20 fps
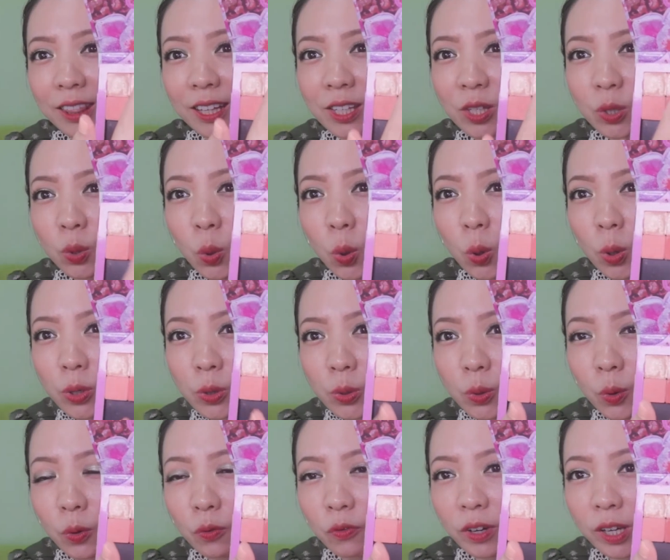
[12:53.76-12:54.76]
this quad
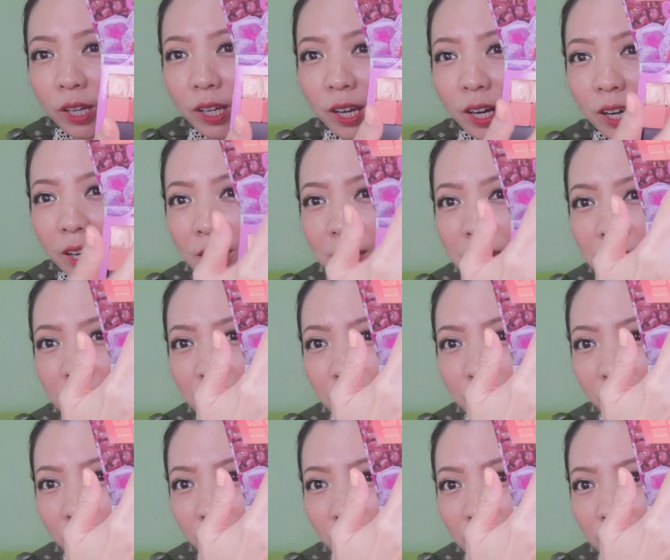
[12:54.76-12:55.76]
over here is the
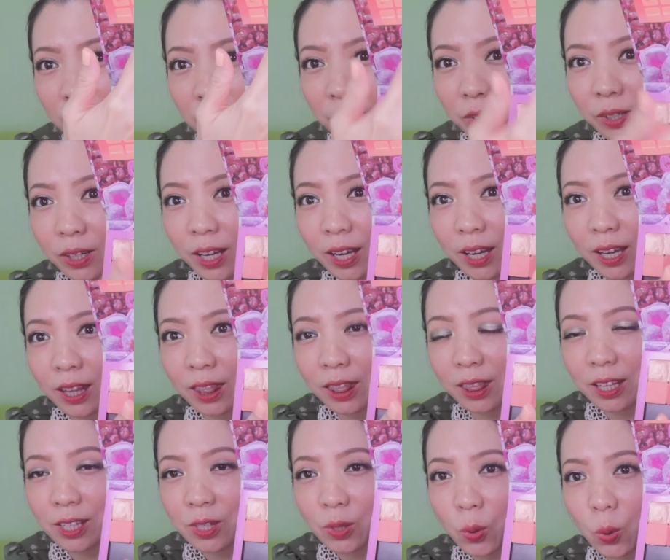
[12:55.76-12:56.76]
mocktail, and
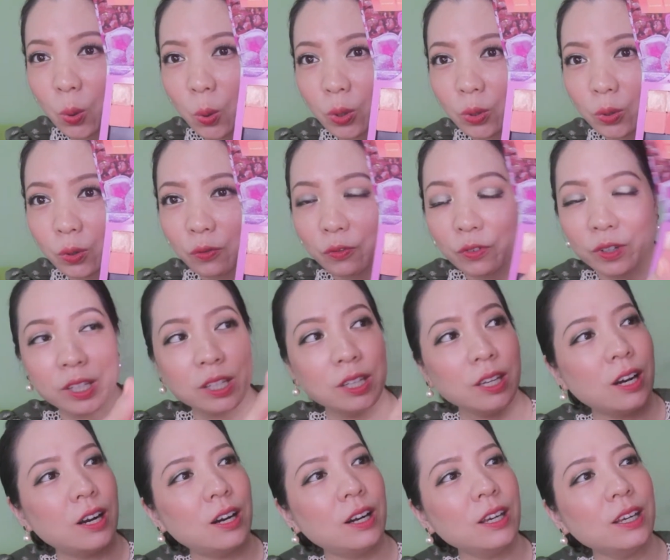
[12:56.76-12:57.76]
this quad over
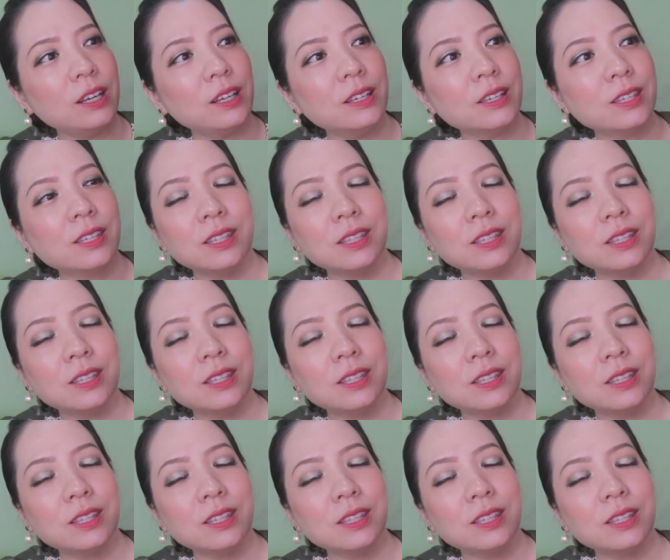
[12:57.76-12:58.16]
here is